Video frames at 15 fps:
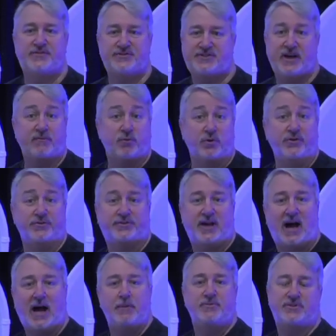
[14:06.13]
several
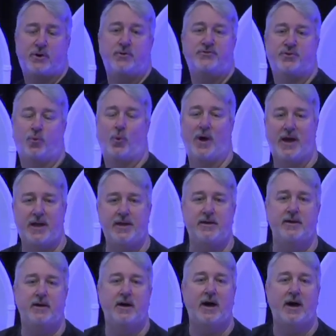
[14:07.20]
time zones away,